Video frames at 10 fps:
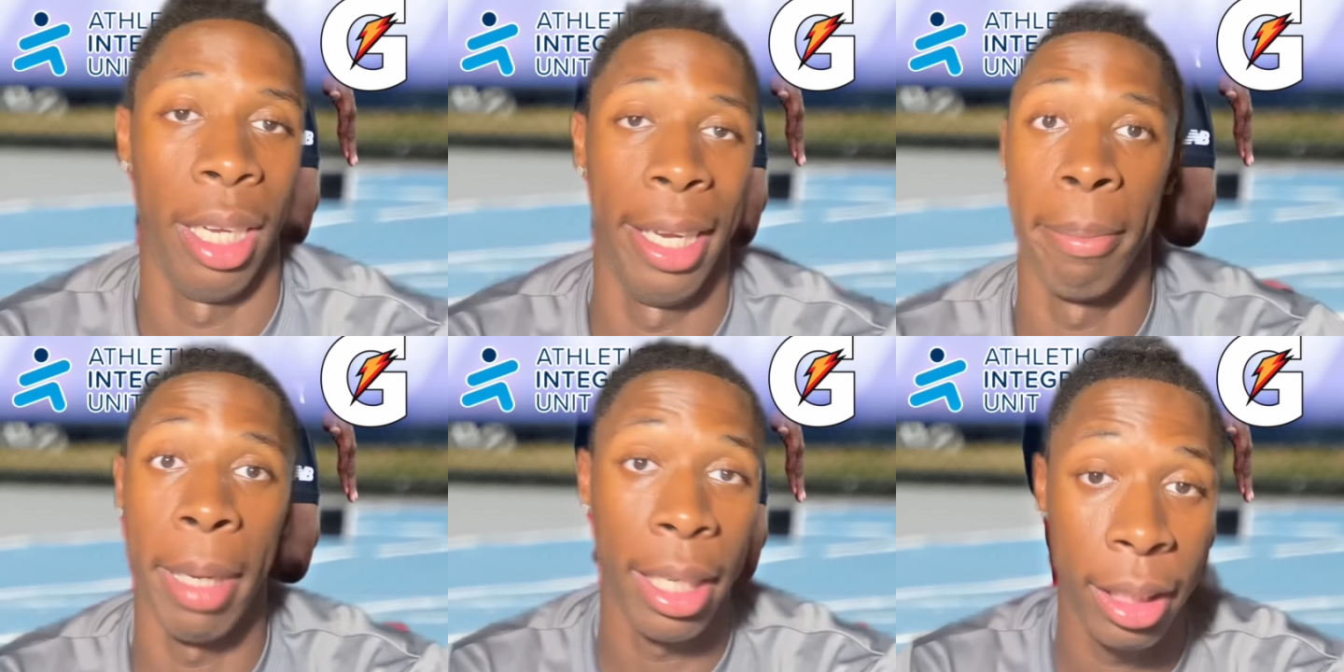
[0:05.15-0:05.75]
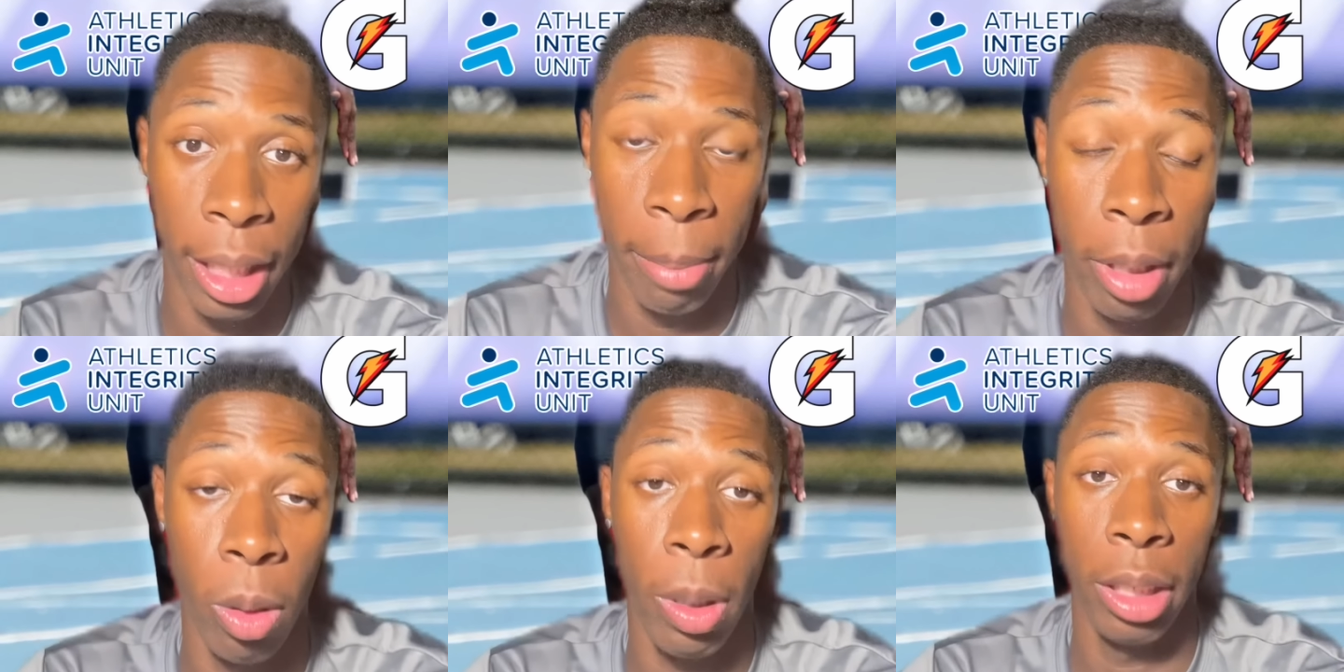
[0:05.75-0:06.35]
And by the time
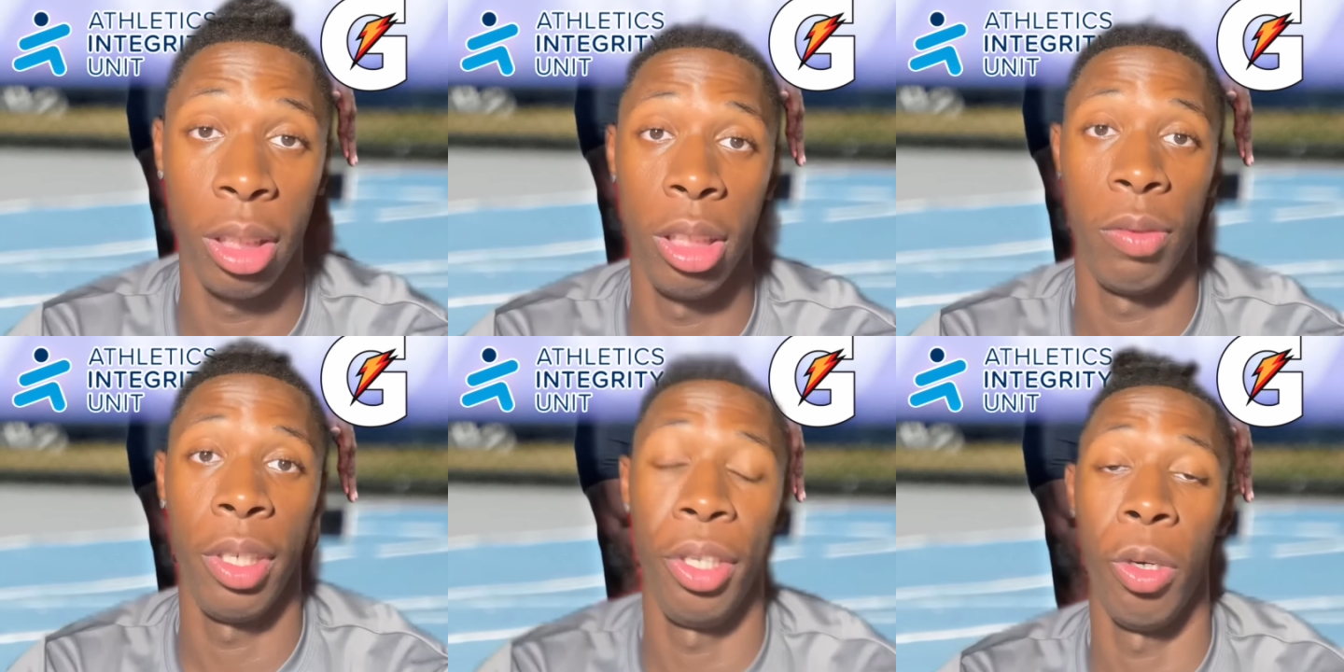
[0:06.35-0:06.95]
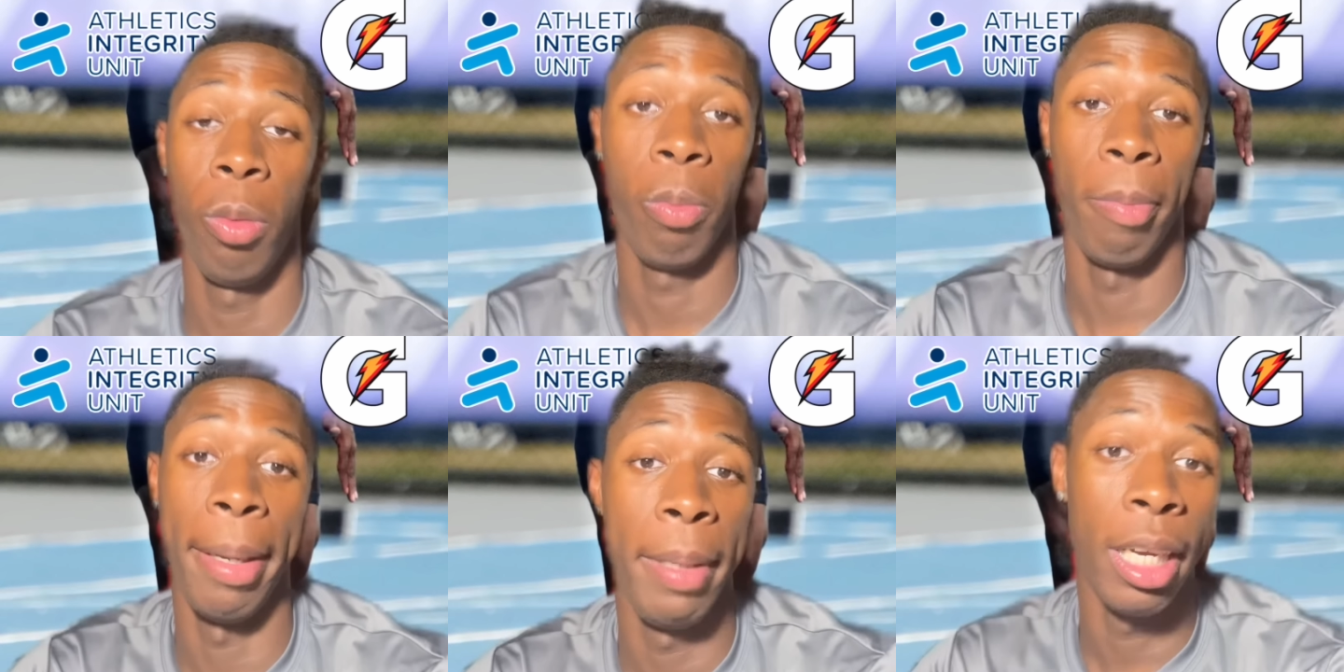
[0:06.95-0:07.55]
y'all watching this video,
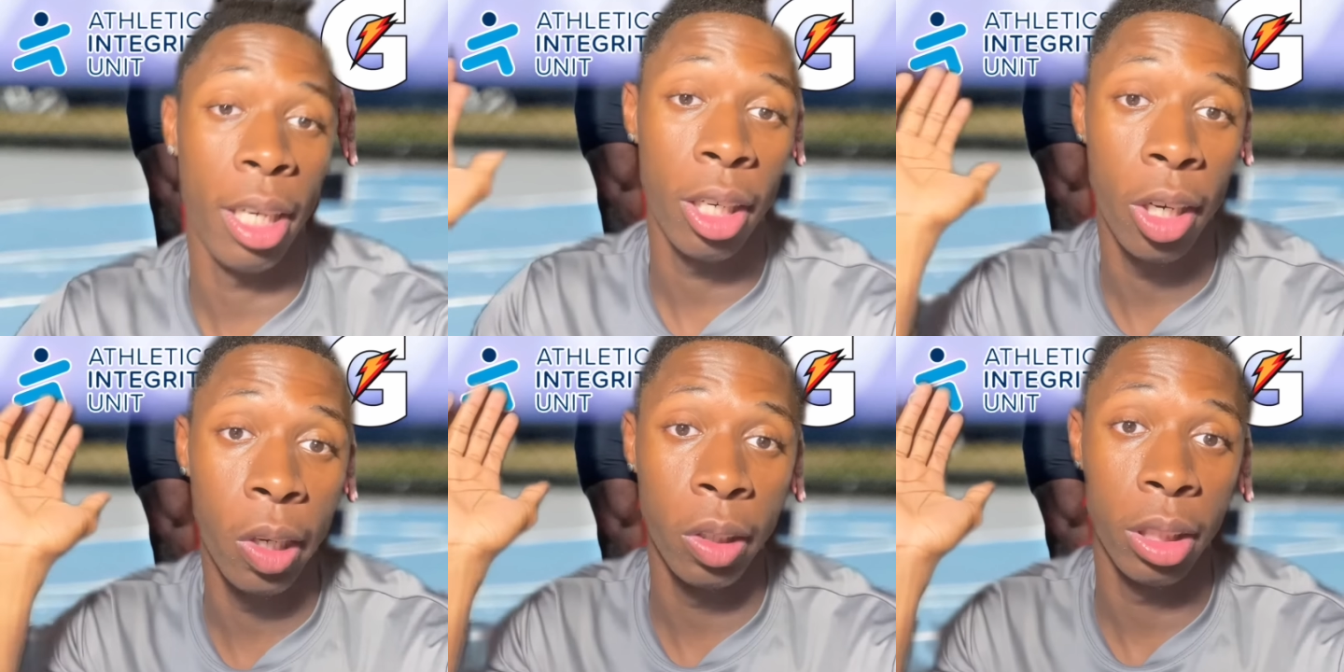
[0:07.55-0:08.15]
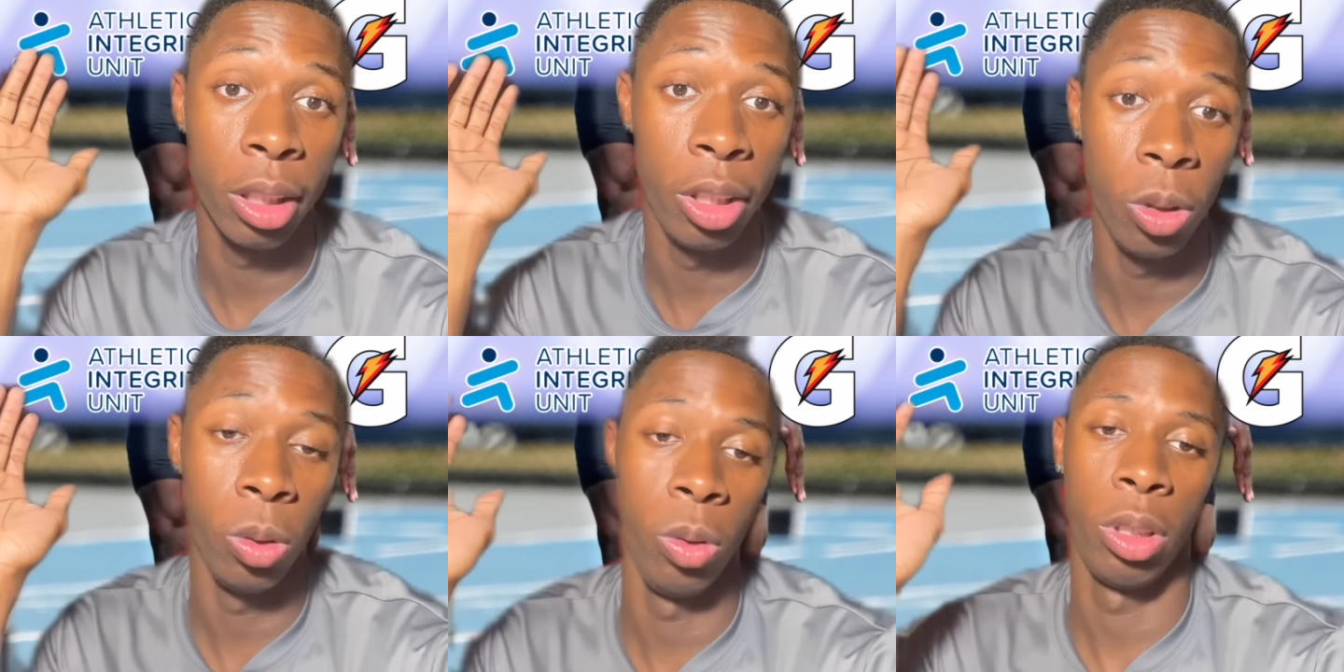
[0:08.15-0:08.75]
maybe y'all done heard the
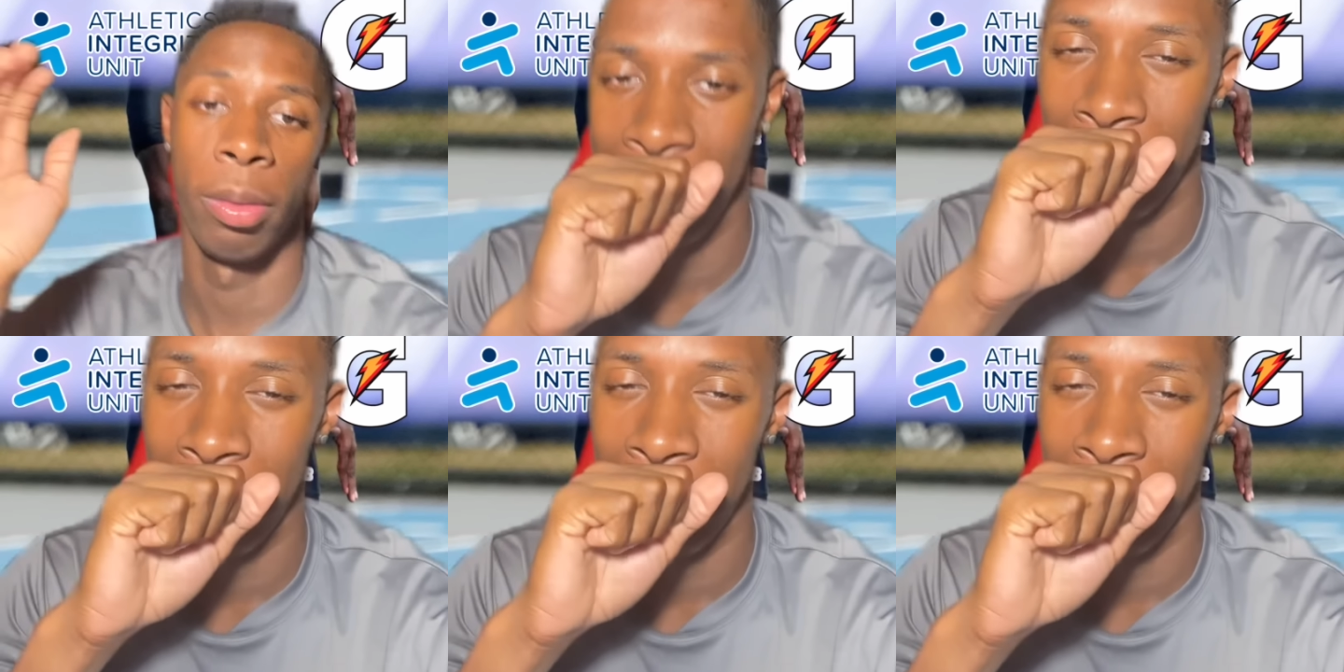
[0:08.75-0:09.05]
news.